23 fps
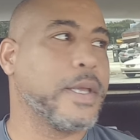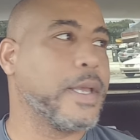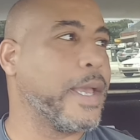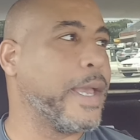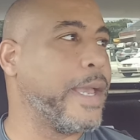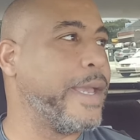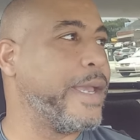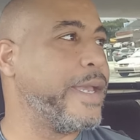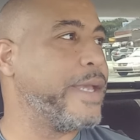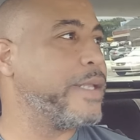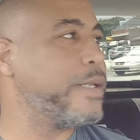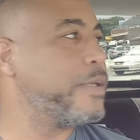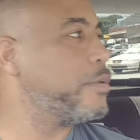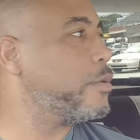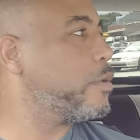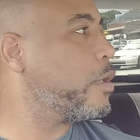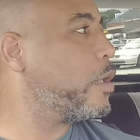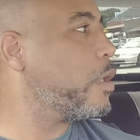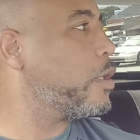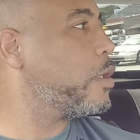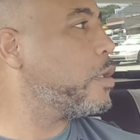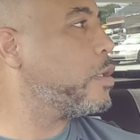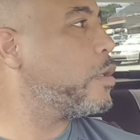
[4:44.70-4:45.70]
And
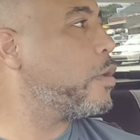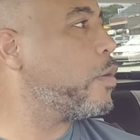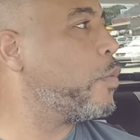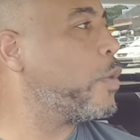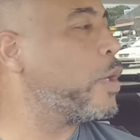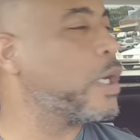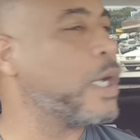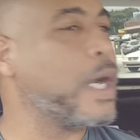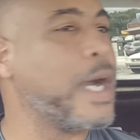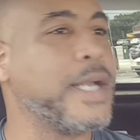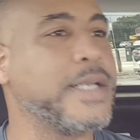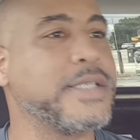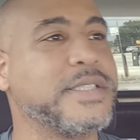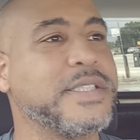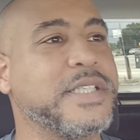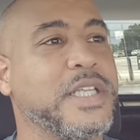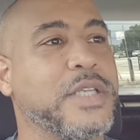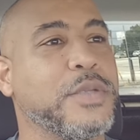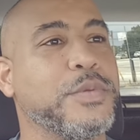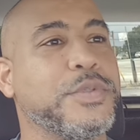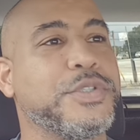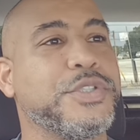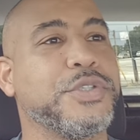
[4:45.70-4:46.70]
when God is
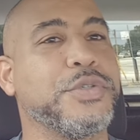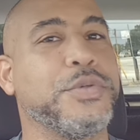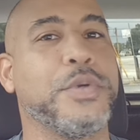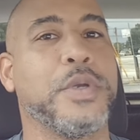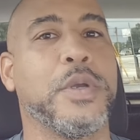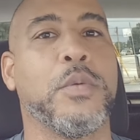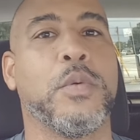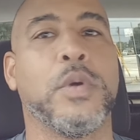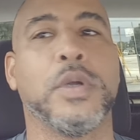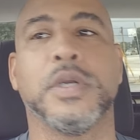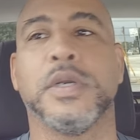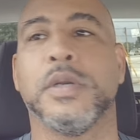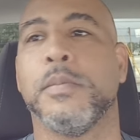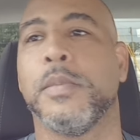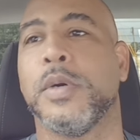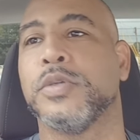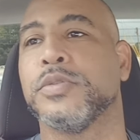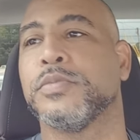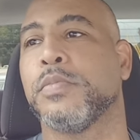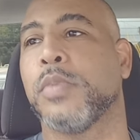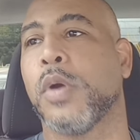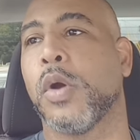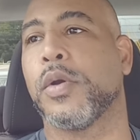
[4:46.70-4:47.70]
dealing with you in one of the
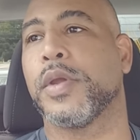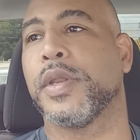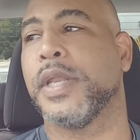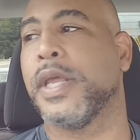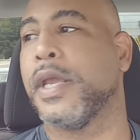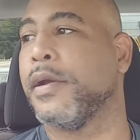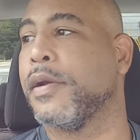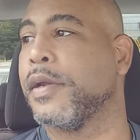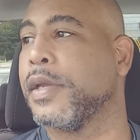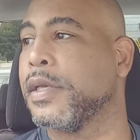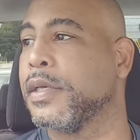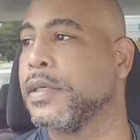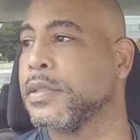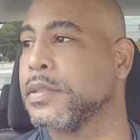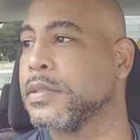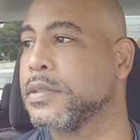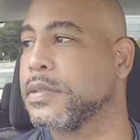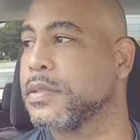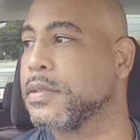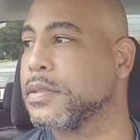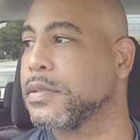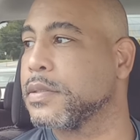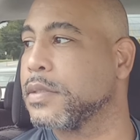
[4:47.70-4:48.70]
most broken
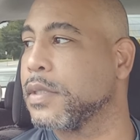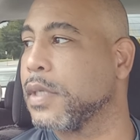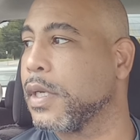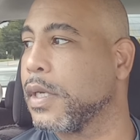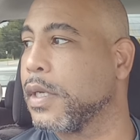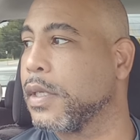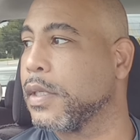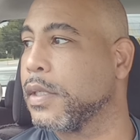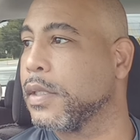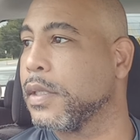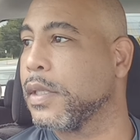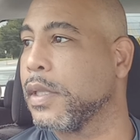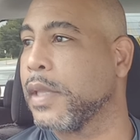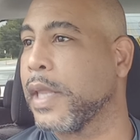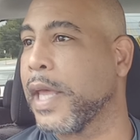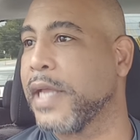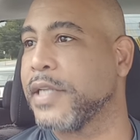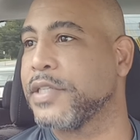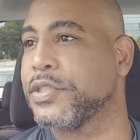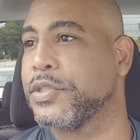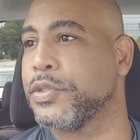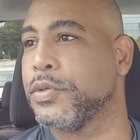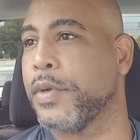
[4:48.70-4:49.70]
areas
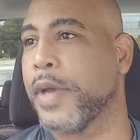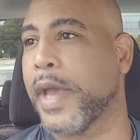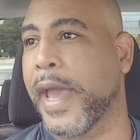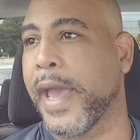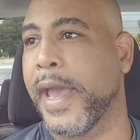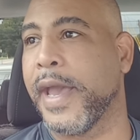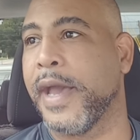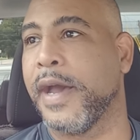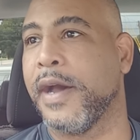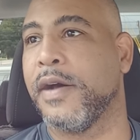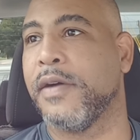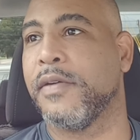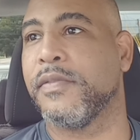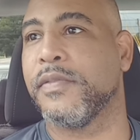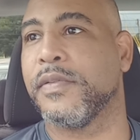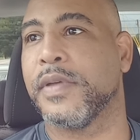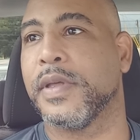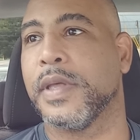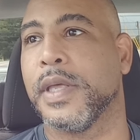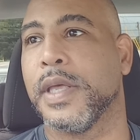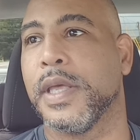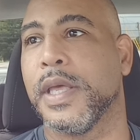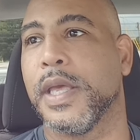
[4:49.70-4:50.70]
that you have,
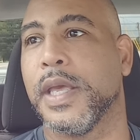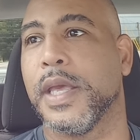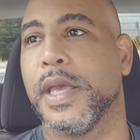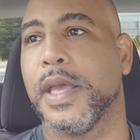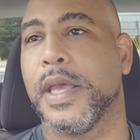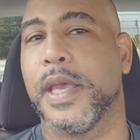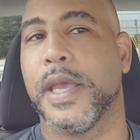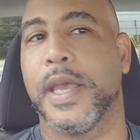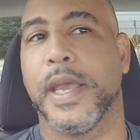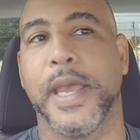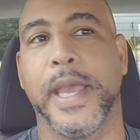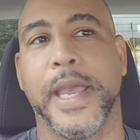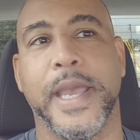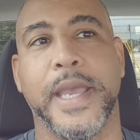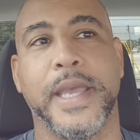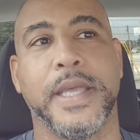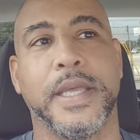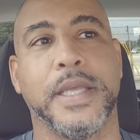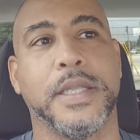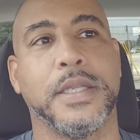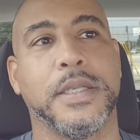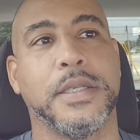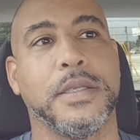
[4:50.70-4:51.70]

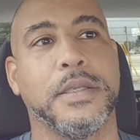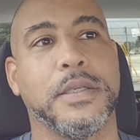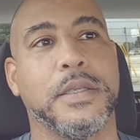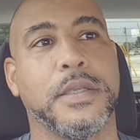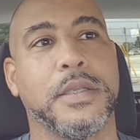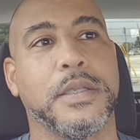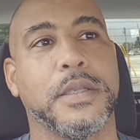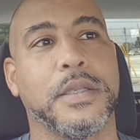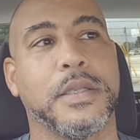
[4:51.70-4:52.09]
and